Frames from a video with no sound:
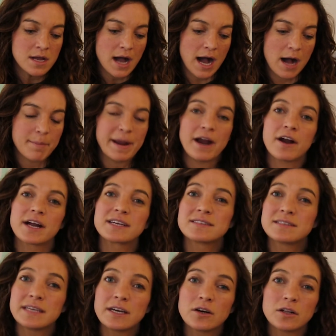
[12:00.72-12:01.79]
Erica
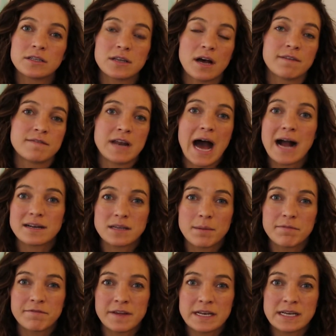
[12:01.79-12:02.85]
Zeal of Knocked
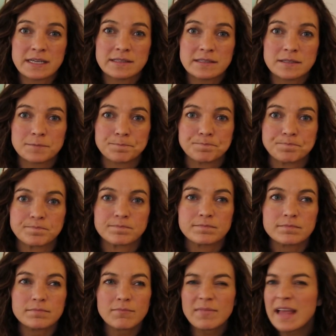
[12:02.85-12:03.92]
Up Fitness.
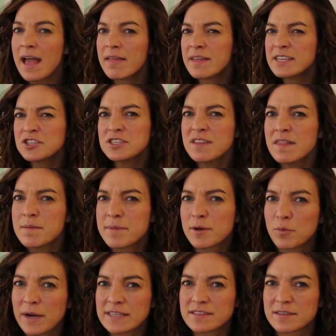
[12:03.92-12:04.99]
I think she's in the
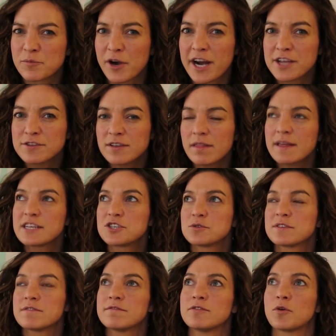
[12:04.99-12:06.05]
Midwest somewhere. I used to think she
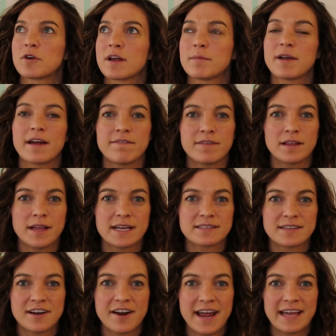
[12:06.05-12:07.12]
was in Florida, but I feel like
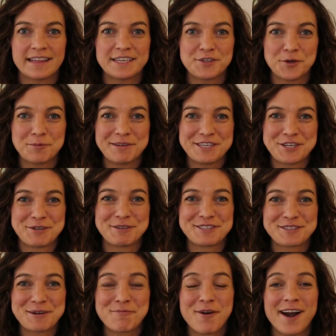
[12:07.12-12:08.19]
Sarah Haley told me she
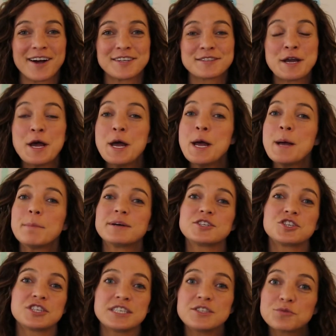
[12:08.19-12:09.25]
was somewhere else.
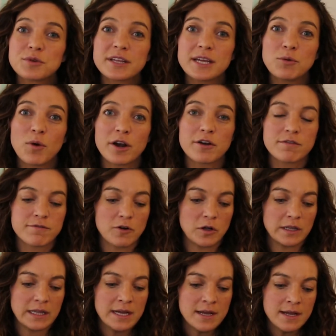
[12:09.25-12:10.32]
But she's really
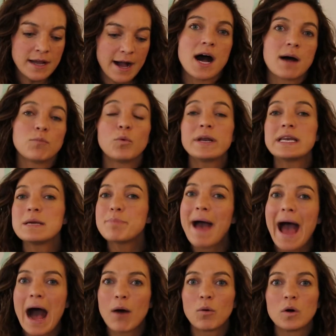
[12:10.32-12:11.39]
wonderful. Wendy
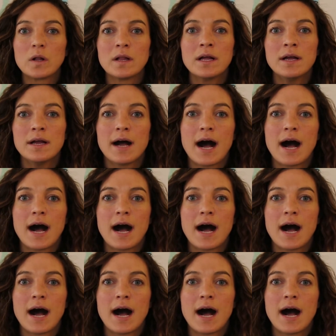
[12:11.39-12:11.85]
Powell,